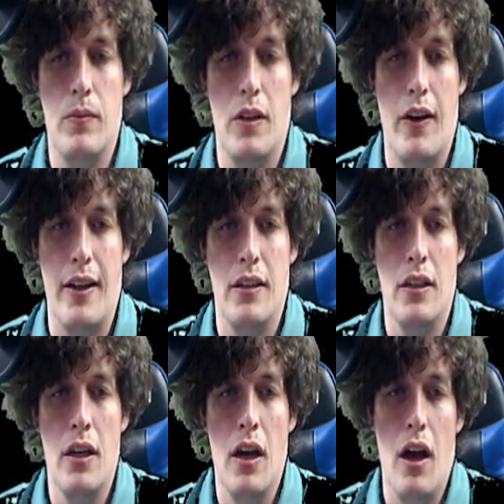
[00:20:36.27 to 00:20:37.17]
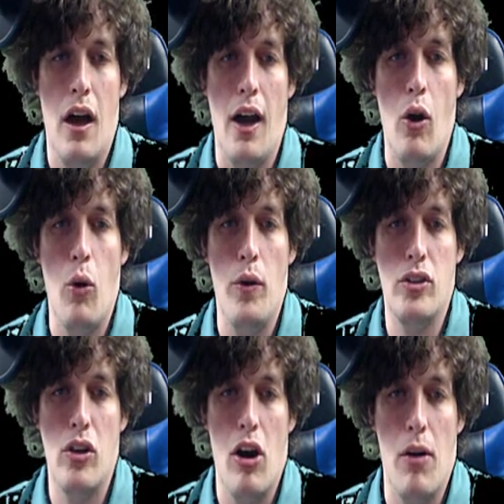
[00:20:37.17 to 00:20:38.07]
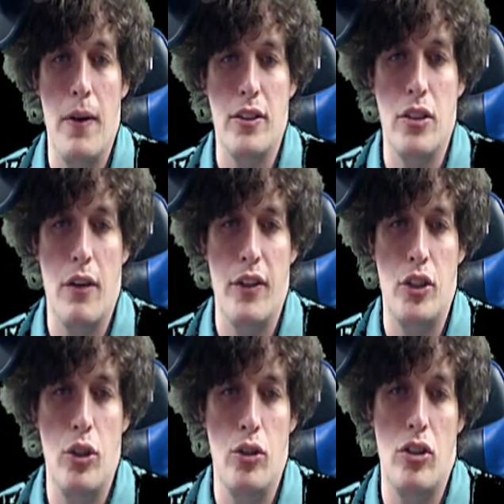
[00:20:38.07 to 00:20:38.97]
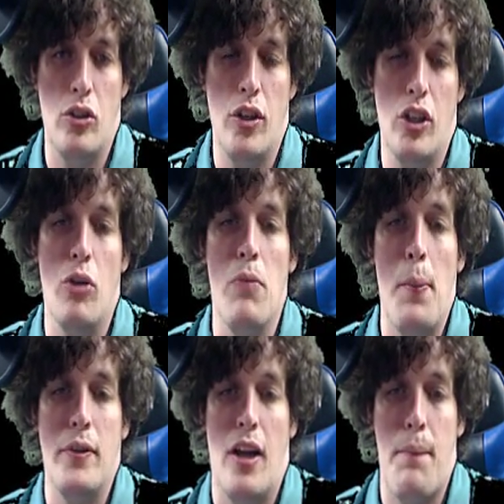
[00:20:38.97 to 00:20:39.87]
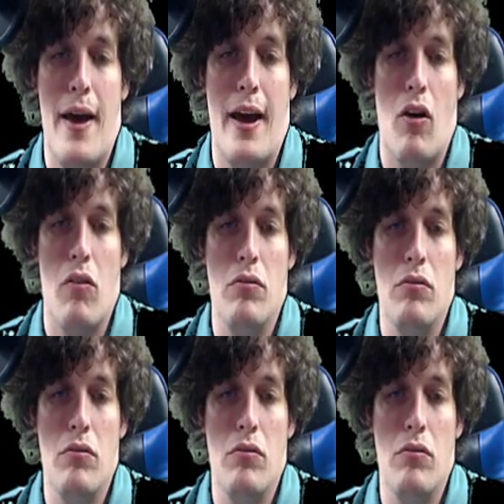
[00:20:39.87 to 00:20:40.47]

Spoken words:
Alright. I always calm myself and choose the critical moments in a battle.